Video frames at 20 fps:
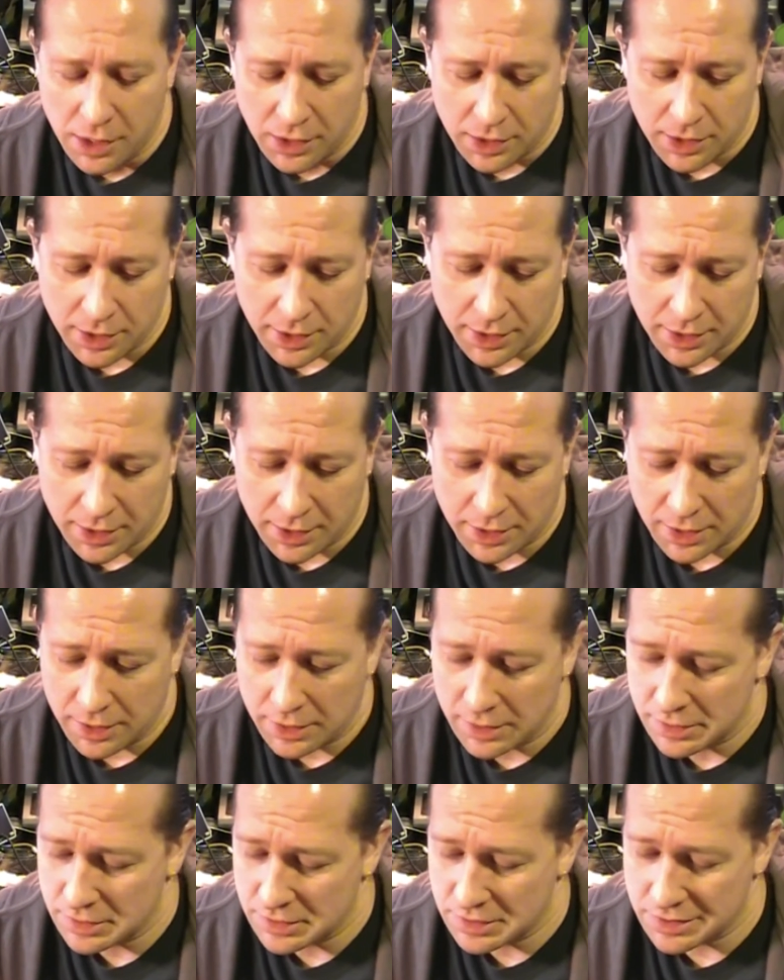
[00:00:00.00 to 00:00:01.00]

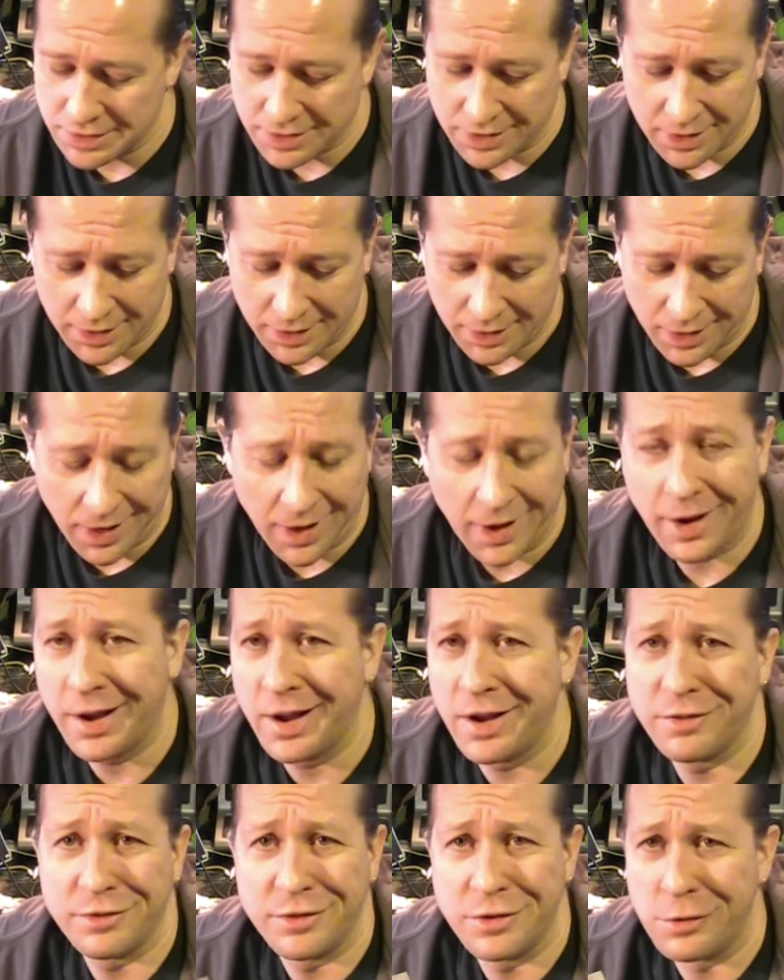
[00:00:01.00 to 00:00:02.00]
because uh, I
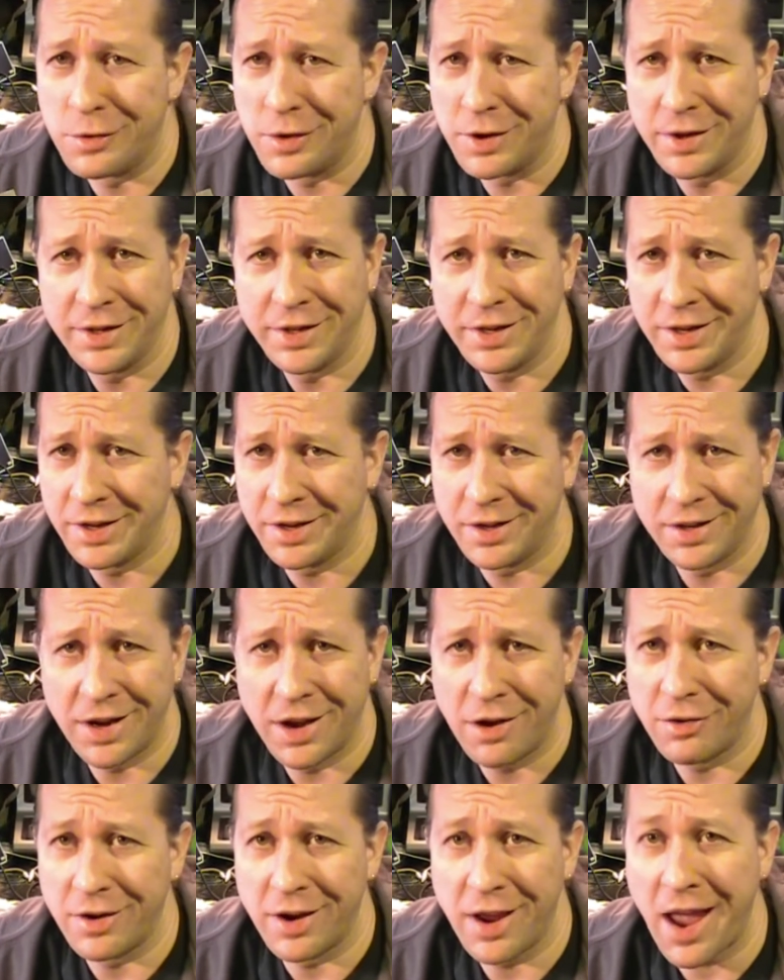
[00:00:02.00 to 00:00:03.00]
have no idea on
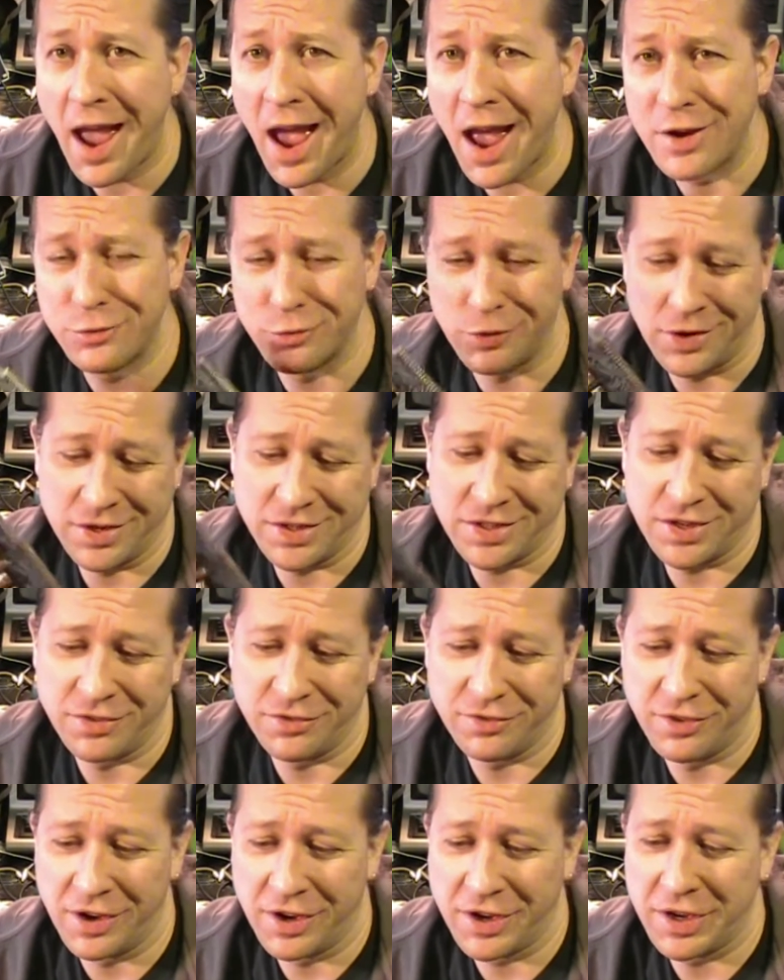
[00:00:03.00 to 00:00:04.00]
how to address a
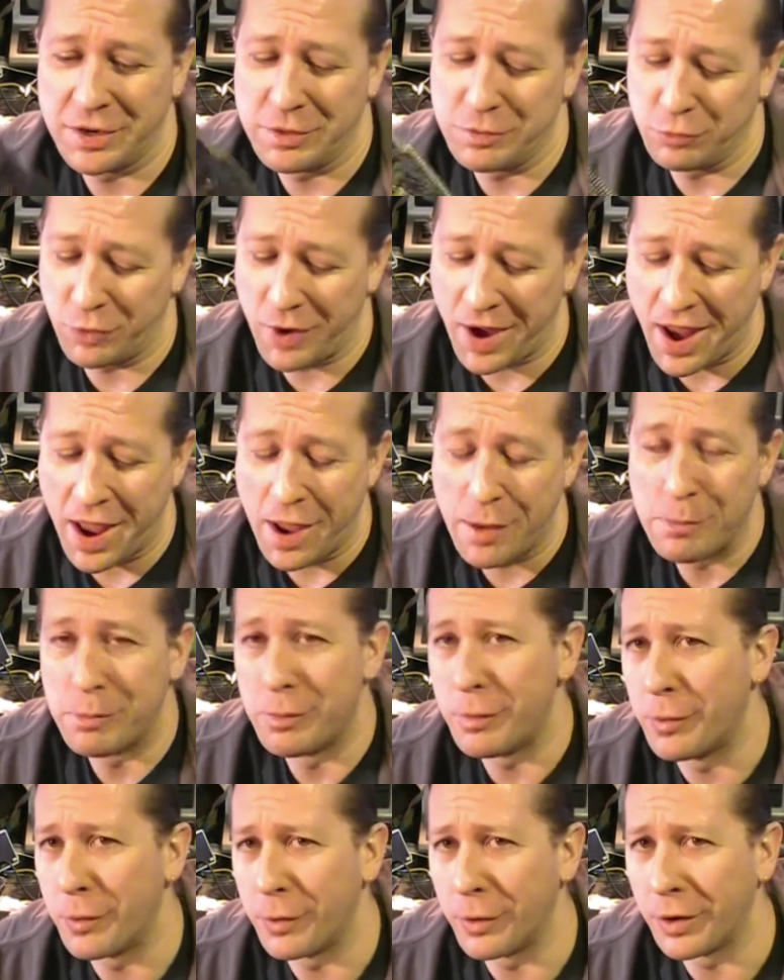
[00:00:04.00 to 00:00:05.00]
fucking
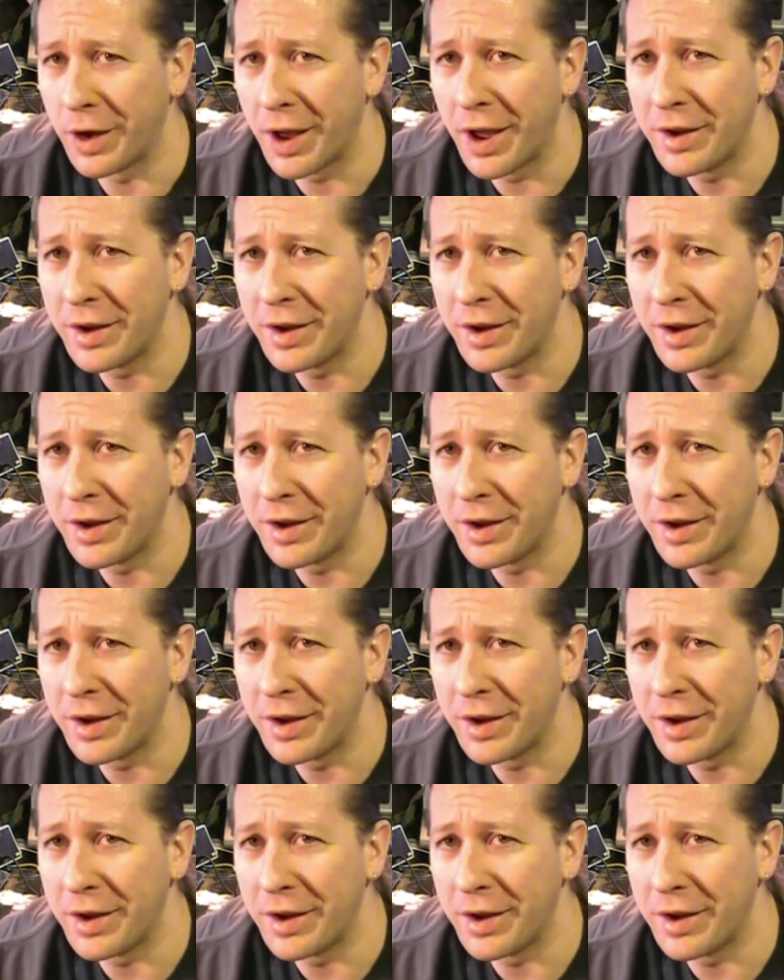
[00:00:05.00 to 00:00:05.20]
RAM board.